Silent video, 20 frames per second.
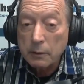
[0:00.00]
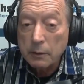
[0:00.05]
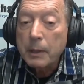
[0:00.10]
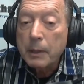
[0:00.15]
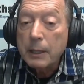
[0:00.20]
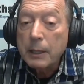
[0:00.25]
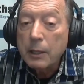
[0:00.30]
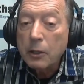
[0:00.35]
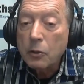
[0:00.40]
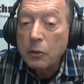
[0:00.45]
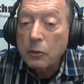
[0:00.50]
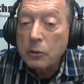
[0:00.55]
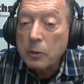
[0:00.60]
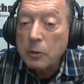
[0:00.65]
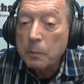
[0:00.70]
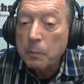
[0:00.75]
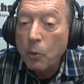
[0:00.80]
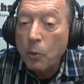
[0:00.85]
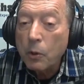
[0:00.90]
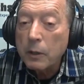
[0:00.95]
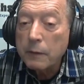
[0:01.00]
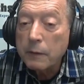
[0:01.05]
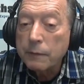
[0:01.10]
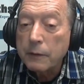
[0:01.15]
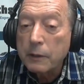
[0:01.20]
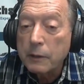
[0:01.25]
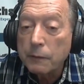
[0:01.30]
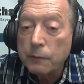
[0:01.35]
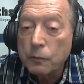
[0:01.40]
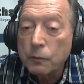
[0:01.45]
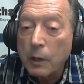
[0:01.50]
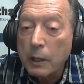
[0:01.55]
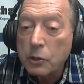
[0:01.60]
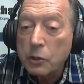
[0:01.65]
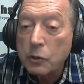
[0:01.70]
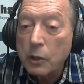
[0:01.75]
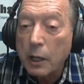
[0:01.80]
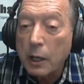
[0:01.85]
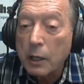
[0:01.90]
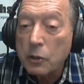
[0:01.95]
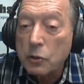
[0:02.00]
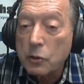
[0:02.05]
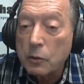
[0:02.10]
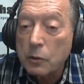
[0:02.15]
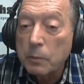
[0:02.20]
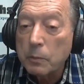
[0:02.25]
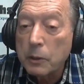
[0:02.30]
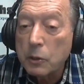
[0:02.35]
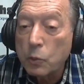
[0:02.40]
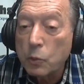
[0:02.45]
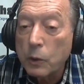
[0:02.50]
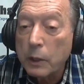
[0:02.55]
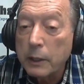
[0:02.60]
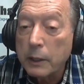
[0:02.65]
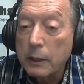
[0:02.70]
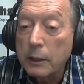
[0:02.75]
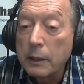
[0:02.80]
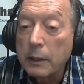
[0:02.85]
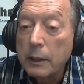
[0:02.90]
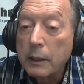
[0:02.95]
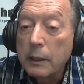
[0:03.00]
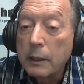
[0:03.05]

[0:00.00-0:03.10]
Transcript: But here is a point of differentiation between